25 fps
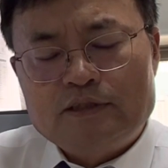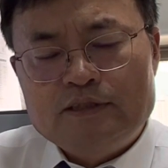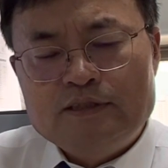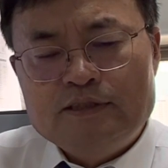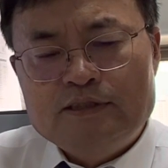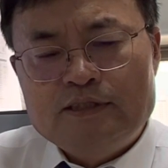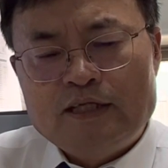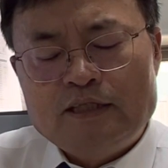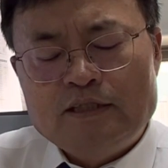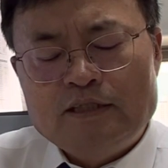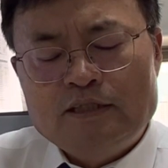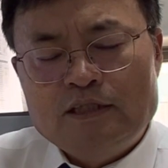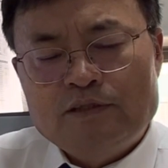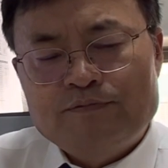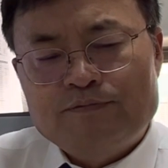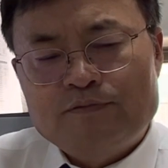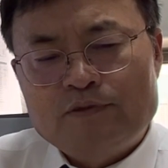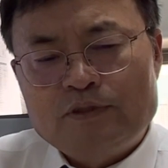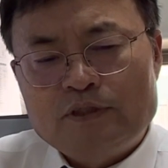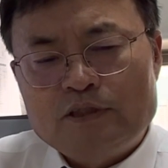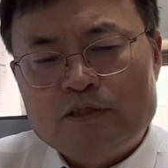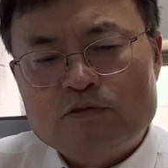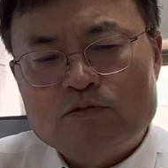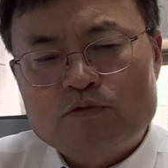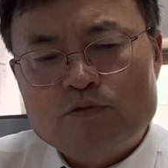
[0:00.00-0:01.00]
incentive
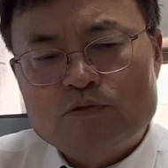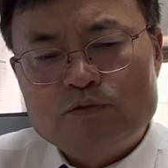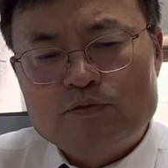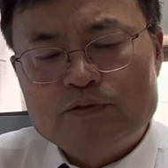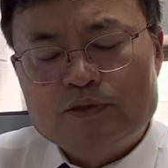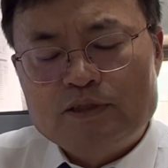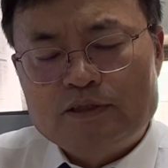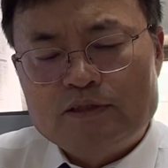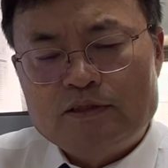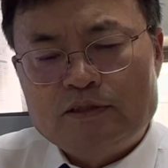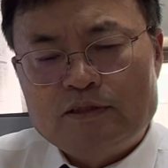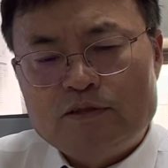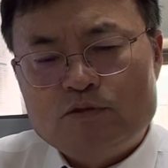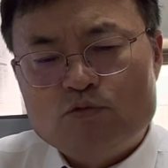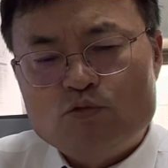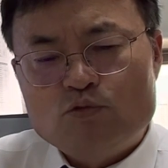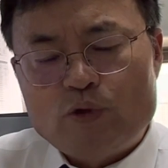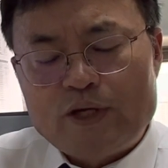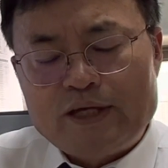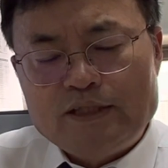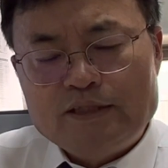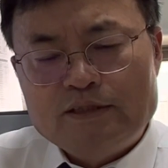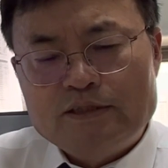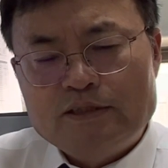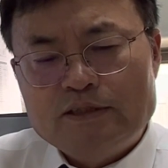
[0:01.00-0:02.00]
included in
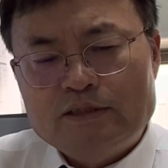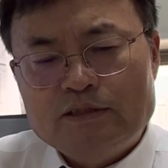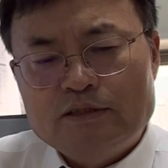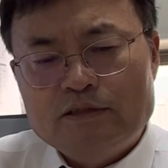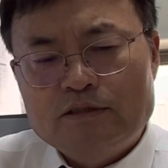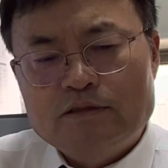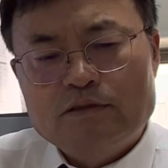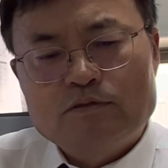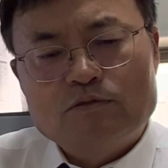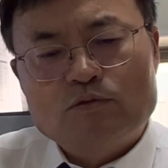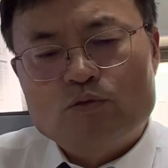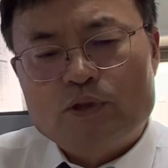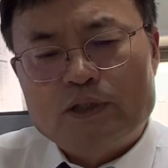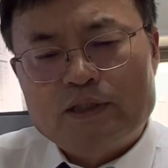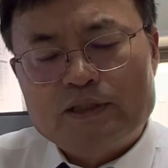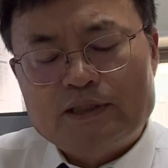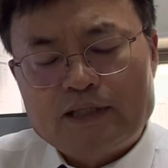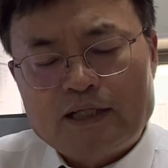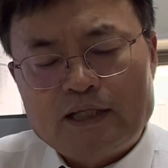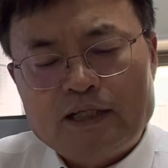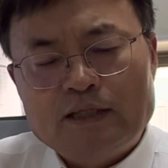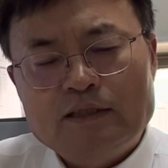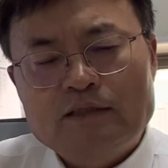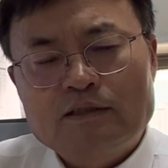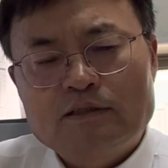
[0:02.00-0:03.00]
wage or
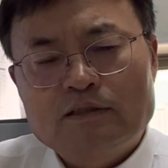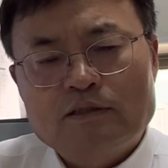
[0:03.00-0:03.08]
not.